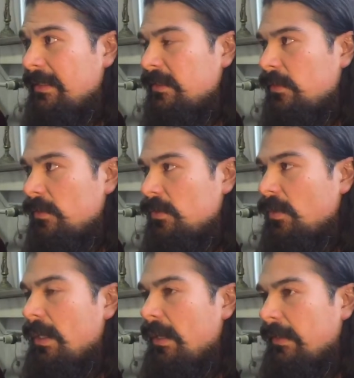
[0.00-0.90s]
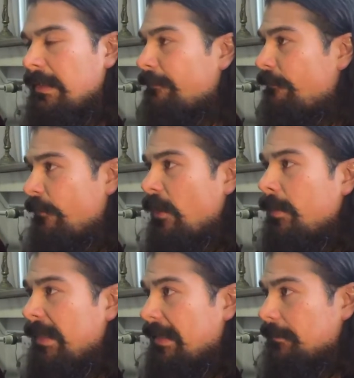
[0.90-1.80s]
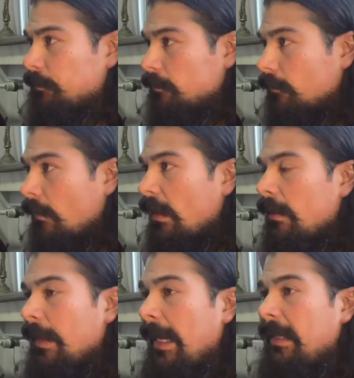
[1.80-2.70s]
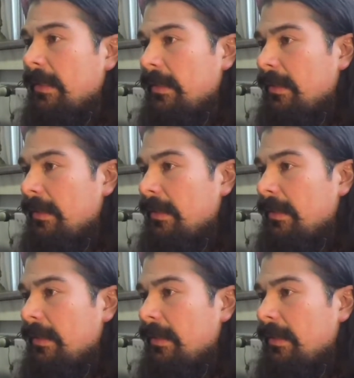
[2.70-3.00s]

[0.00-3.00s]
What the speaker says: to confirm it. Like